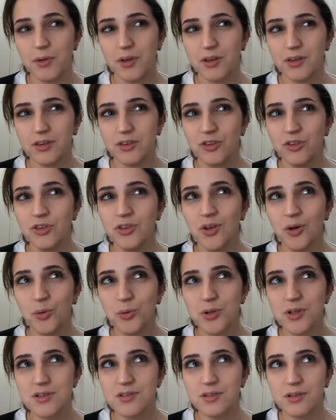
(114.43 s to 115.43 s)

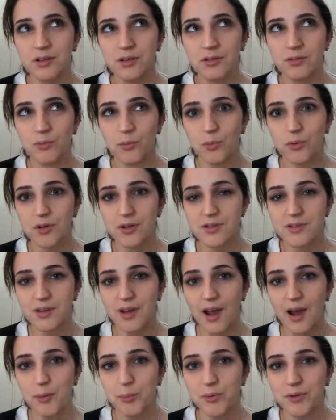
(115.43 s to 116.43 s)
noticing what is
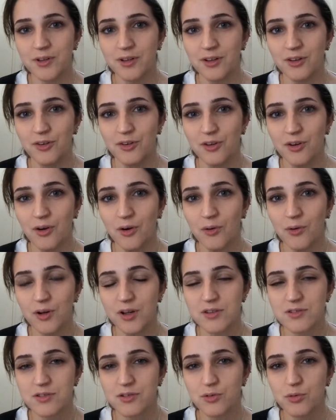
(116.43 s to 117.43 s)
happening, you know,
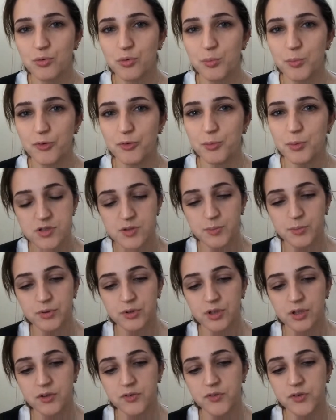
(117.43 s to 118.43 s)
as a group of people.
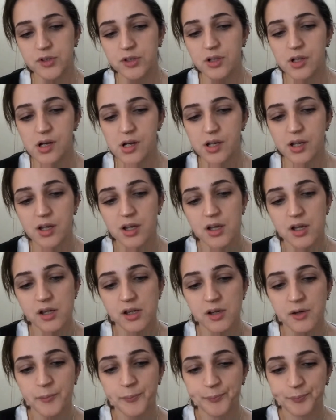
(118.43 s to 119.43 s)
But I feel like
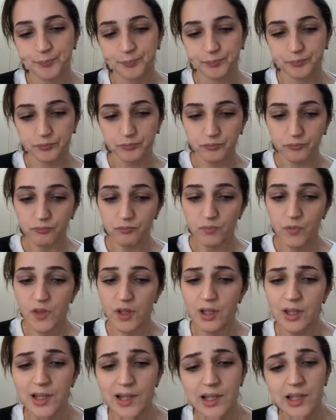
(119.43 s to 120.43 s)

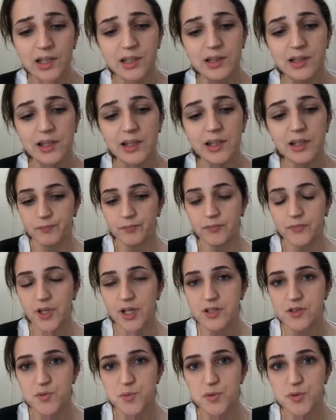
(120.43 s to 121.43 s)
lately
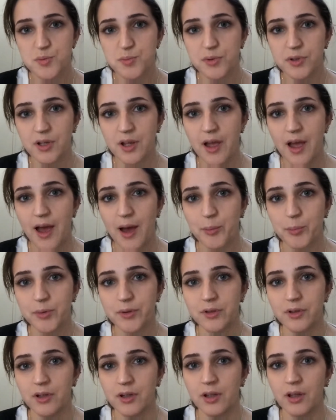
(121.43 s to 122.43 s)
that's what's been happening,